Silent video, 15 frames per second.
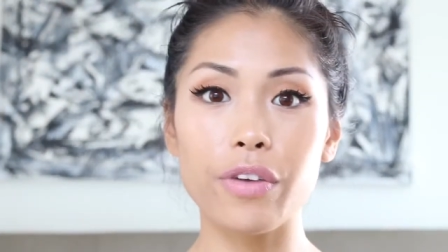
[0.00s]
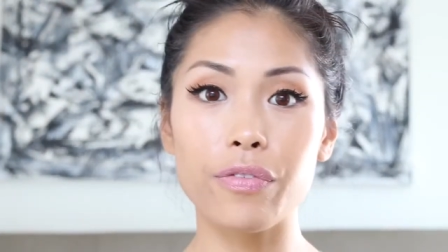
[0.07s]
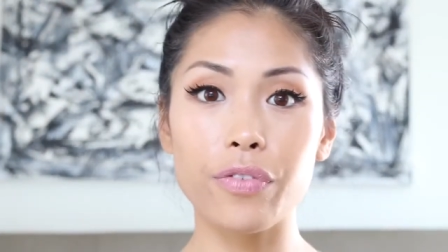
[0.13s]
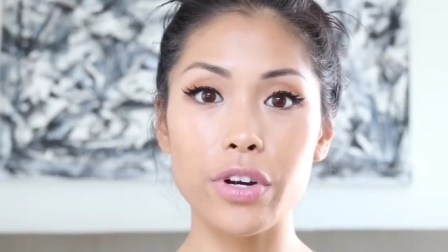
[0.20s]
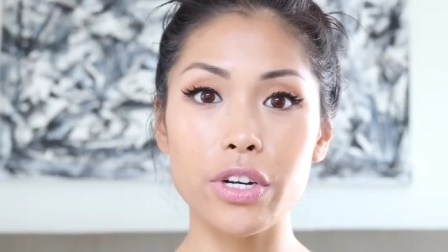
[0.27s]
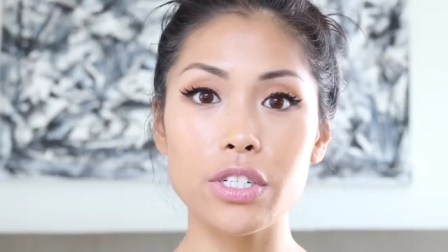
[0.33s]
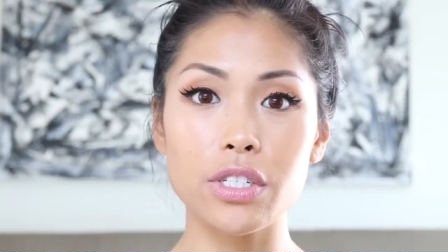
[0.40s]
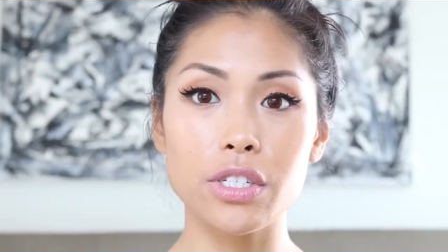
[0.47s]
at
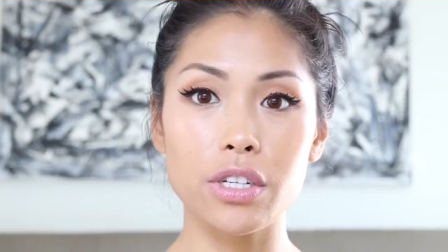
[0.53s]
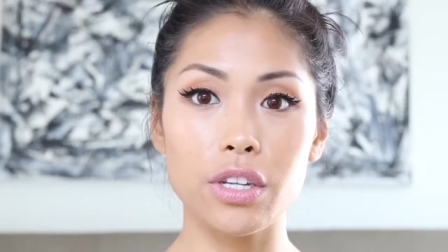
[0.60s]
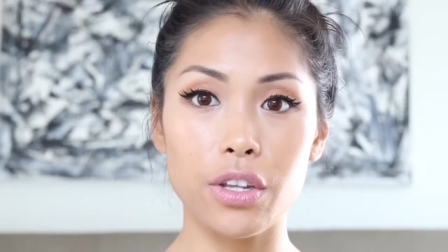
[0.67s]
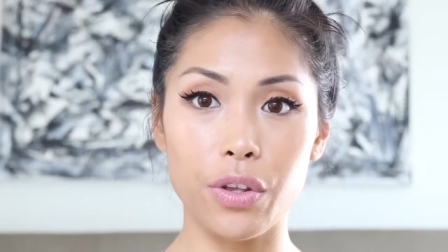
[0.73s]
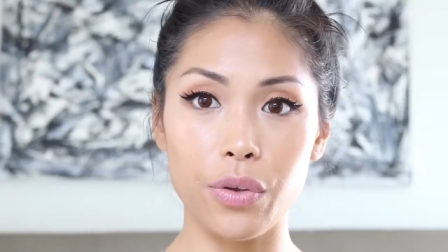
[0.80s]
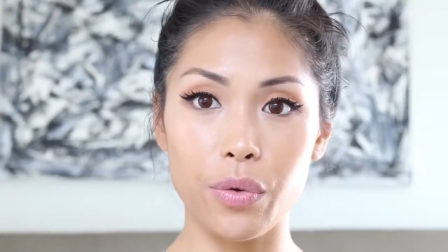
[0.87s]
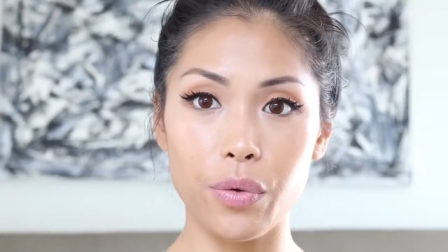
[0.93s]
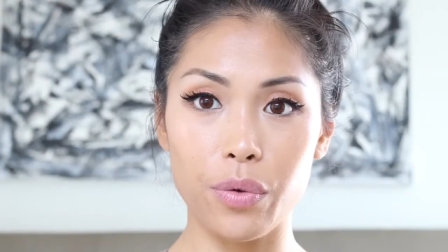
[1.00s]
first
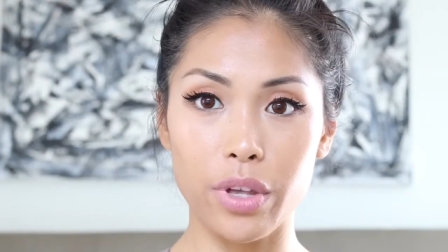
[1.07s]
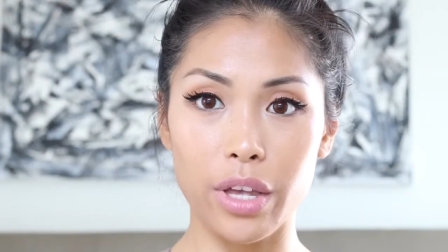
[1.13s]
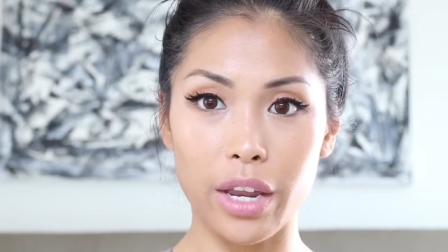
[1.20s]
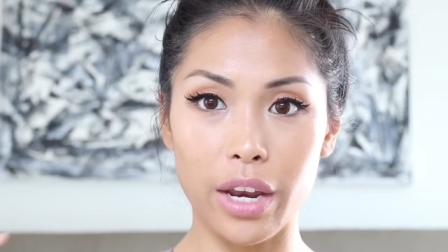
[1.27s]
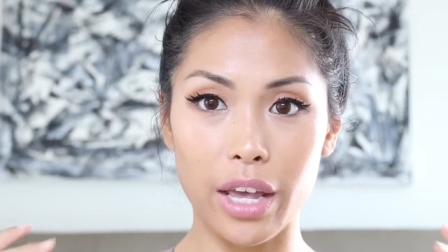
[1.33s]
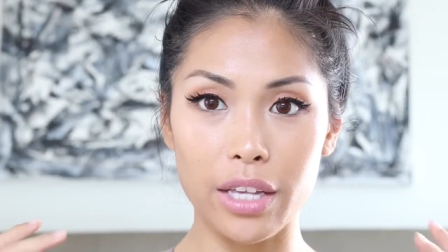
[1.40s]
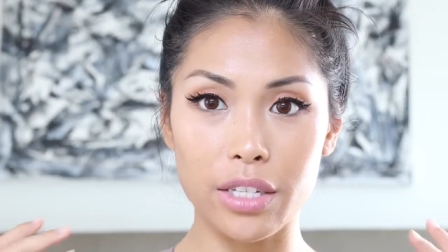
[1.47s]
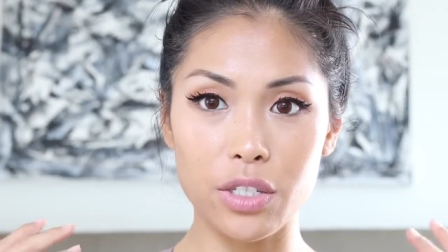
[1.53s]
you
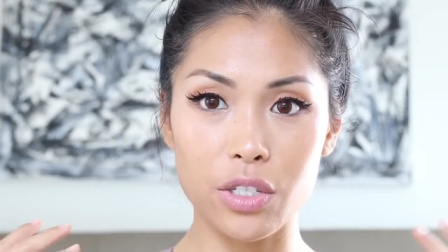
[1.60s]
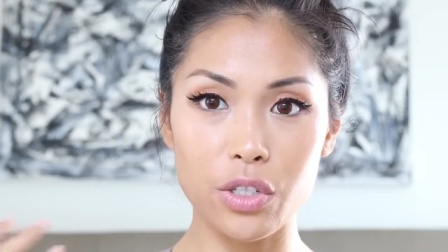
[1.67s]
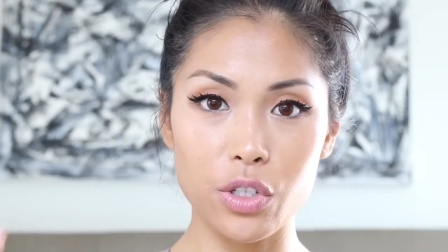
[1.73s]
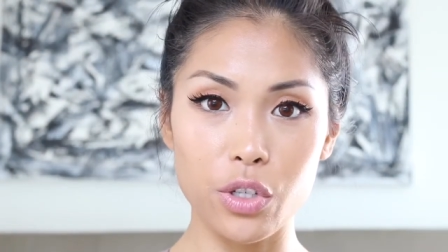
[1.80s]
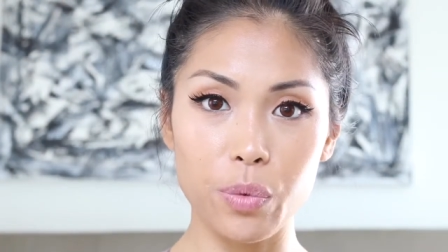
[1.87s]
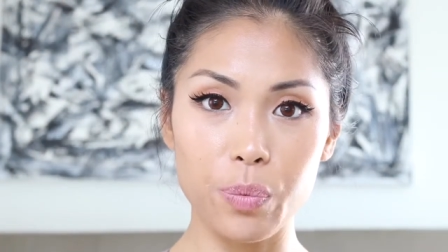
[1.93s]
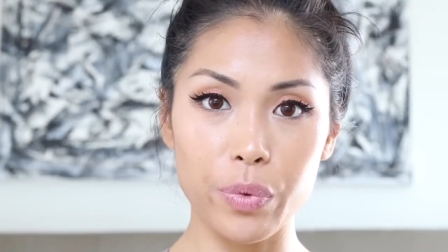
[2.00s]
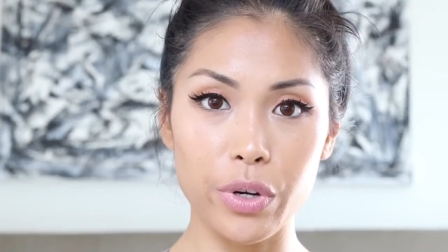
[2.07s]
get a
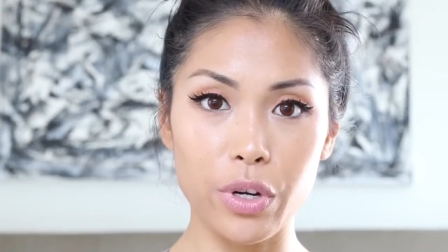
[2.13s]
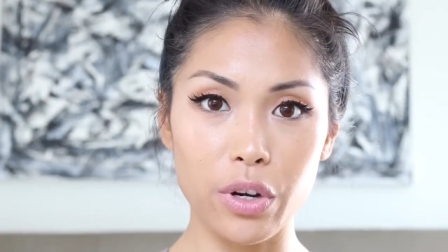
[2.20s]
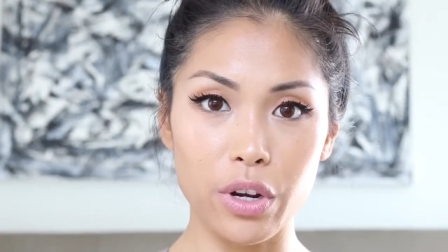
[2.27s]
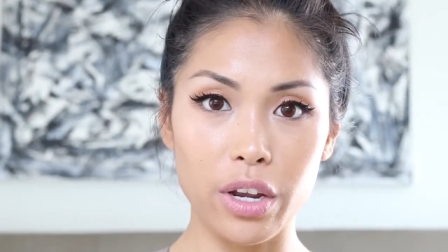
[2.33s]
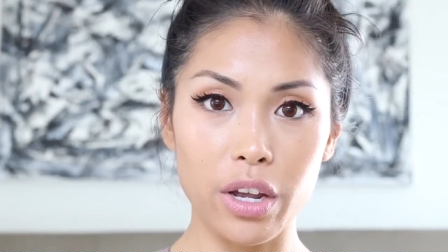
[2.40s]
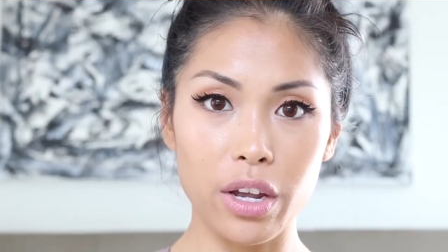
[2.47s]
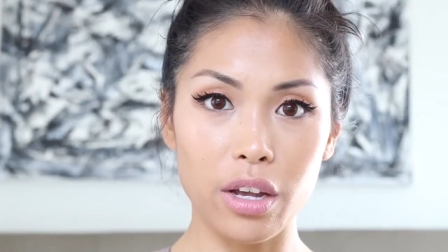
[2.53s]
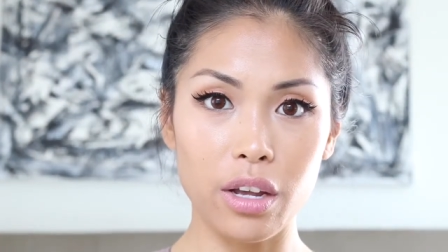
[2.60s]
super